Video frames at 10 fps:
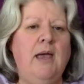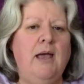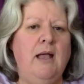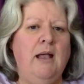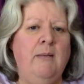
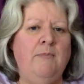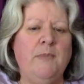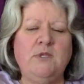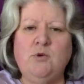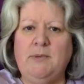Do
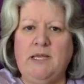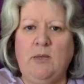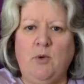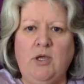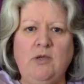you want me to
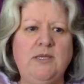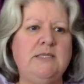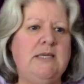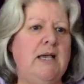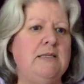keep working on that
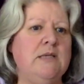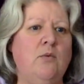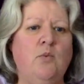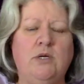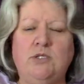task?
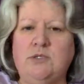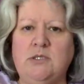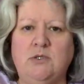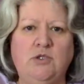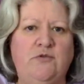What is your
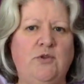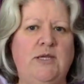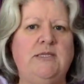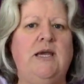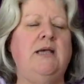solution for
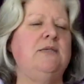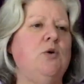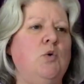that task?